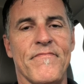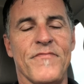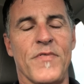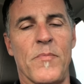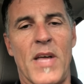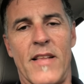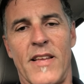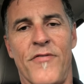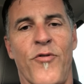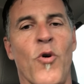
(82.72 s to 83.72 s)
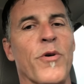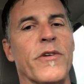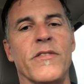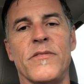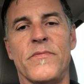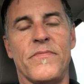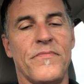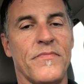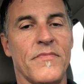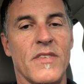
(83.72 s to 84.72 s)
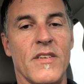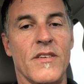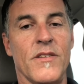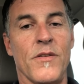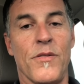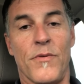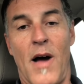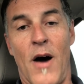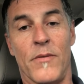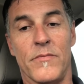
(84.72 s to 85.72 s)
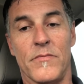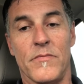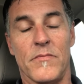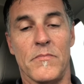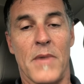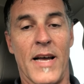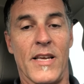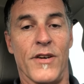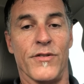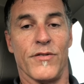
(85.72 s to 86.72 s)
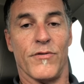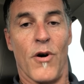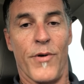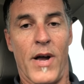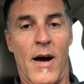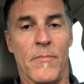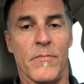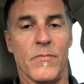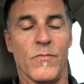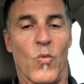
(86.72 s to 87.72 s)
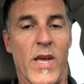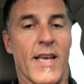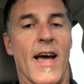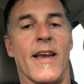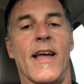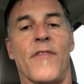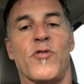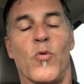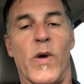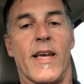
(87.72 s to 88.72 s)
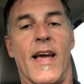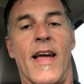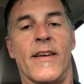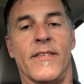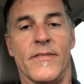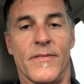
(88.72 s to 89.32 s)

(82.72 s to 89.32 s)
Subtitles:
From that day forward, throughout my years of growing up, weekend after weekend,